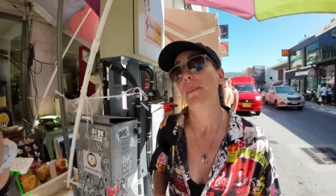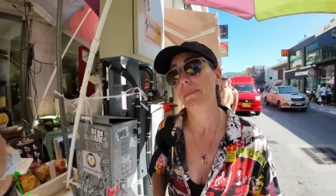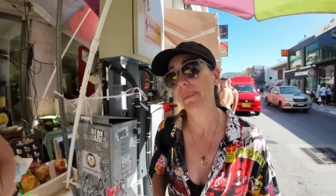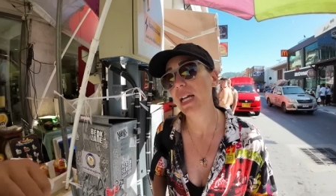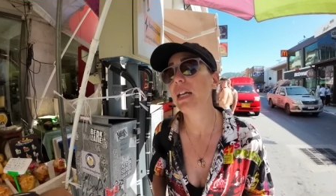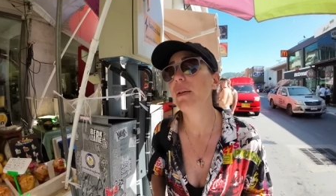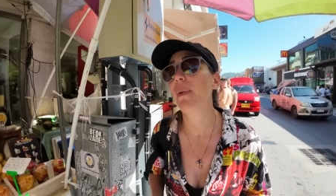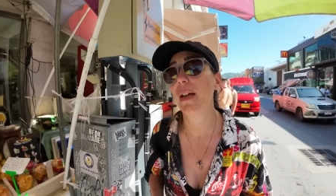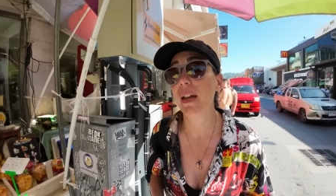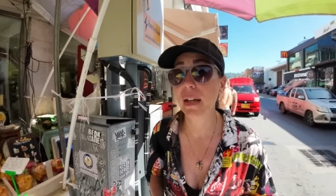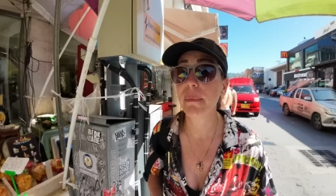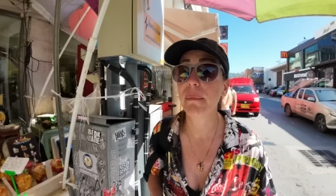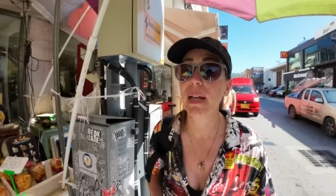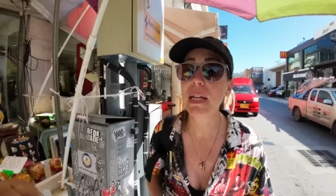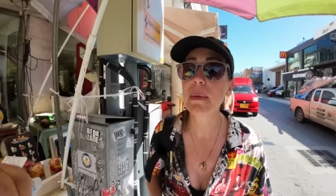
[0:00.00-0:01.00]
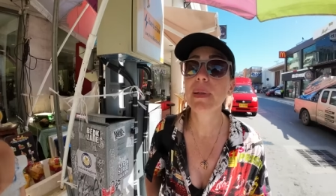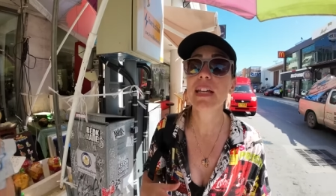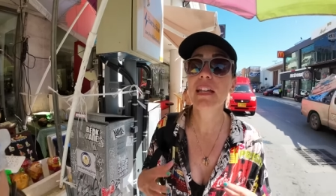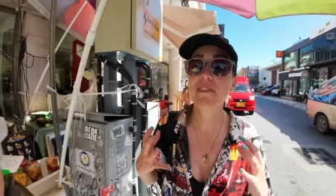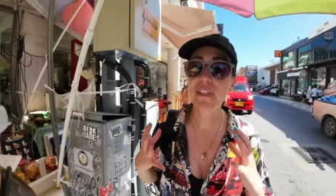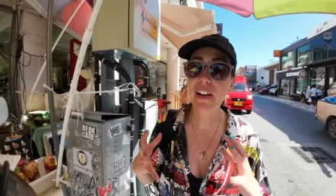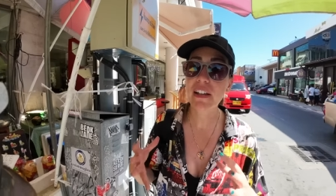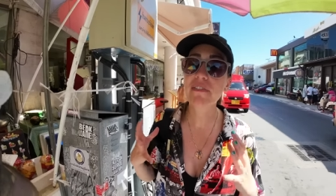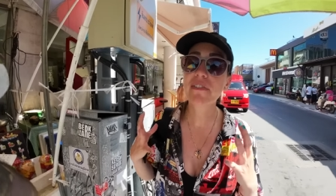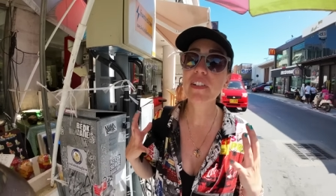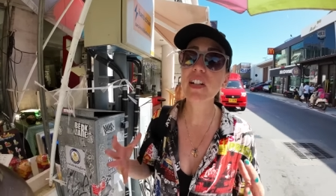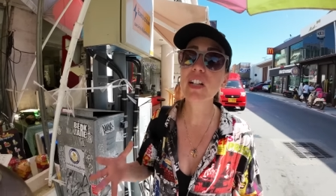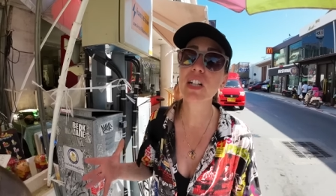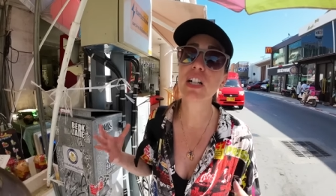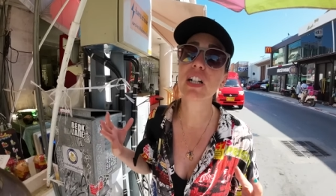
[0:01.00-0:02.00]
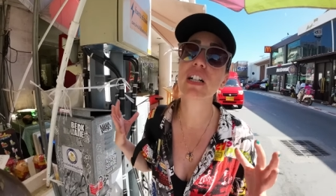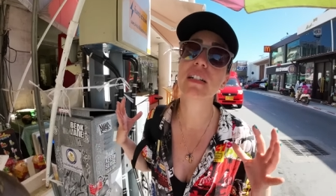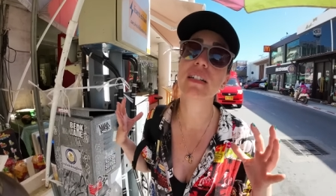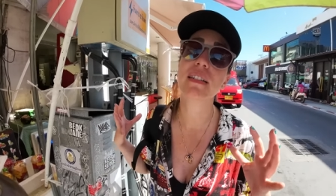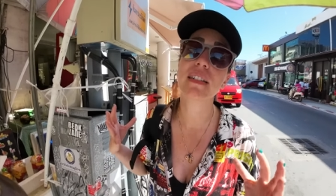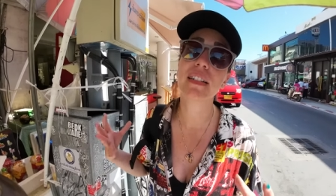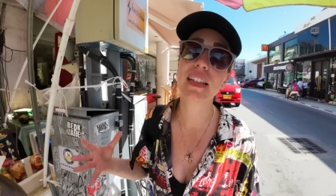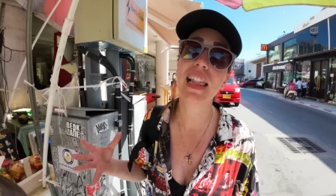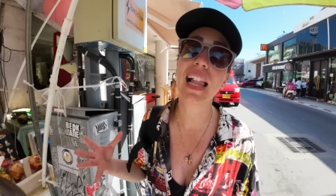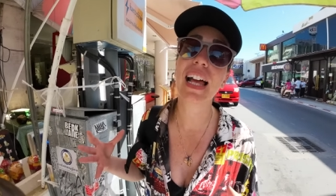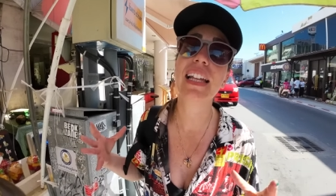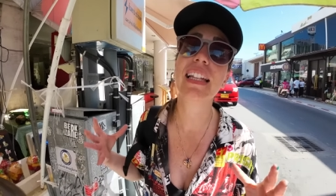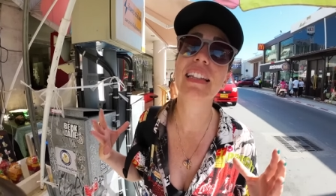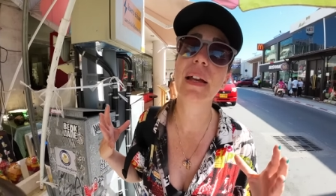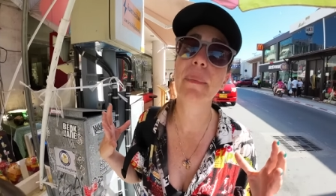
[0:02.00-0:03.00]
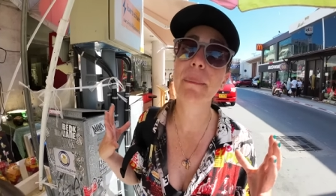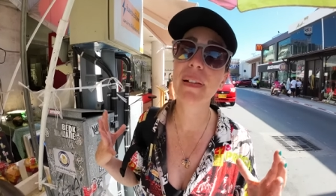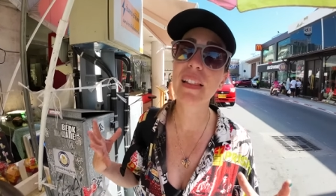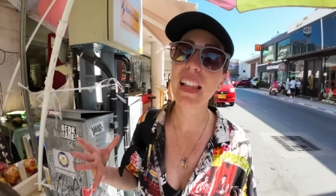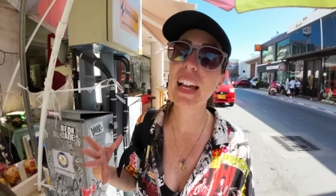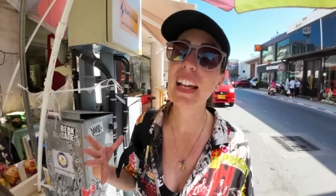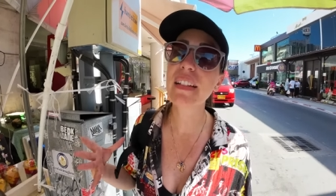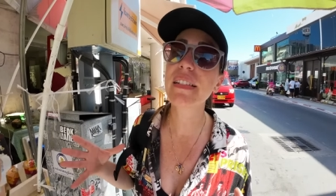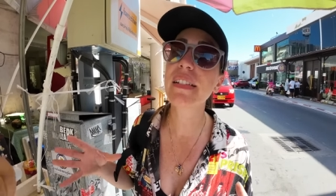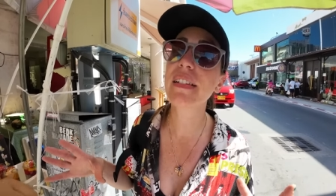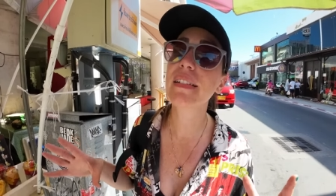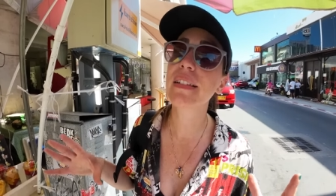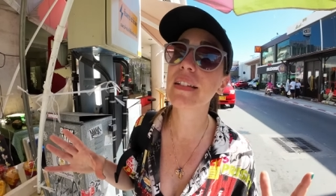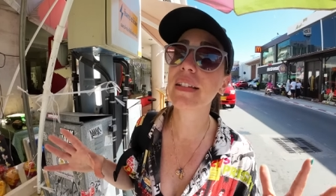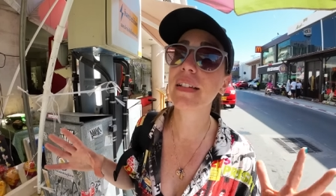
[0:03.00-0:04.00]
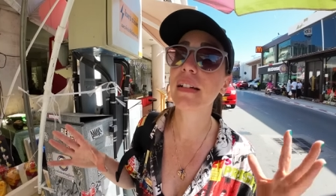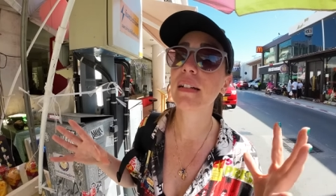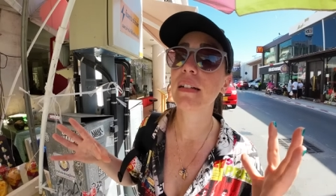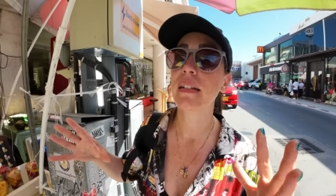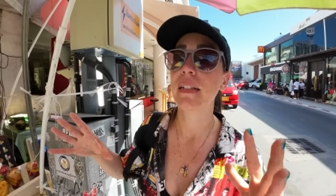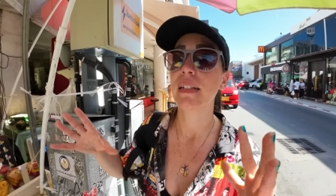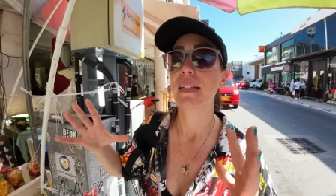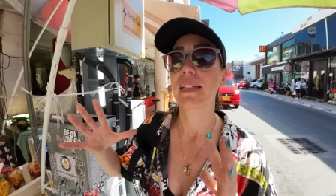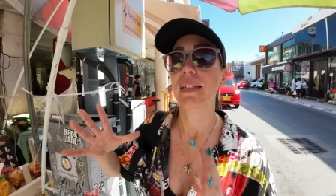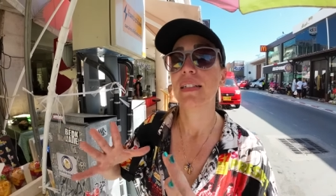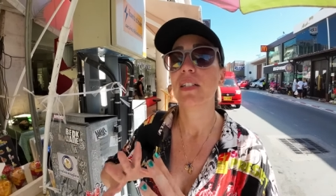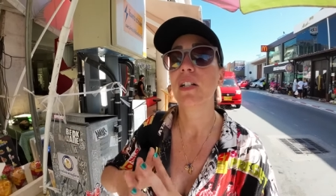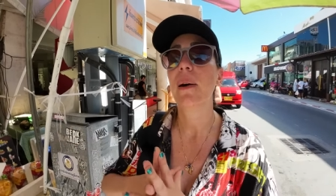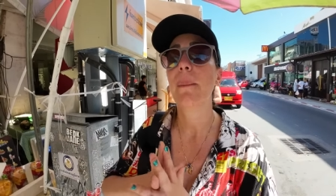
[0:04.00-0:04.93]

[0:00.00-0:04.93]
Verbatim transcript: Maybe maybe if I feel like the place it's